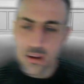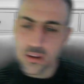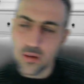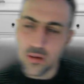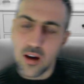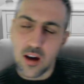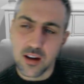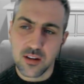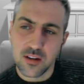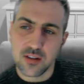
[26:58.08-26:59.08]
So
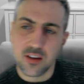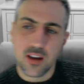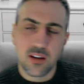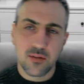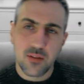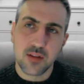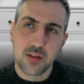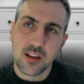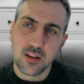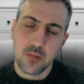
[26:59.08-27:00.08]
I'd heard, and I've
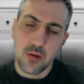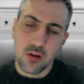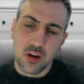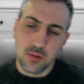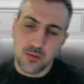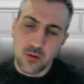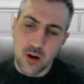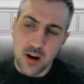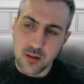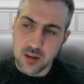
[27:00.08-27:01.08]
said this on the podcast before, I
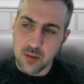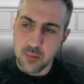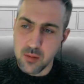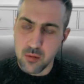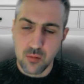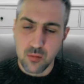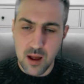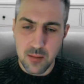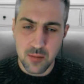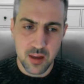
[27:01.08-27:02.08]
know some people
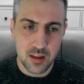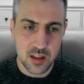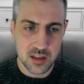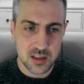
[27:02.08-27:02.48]
think that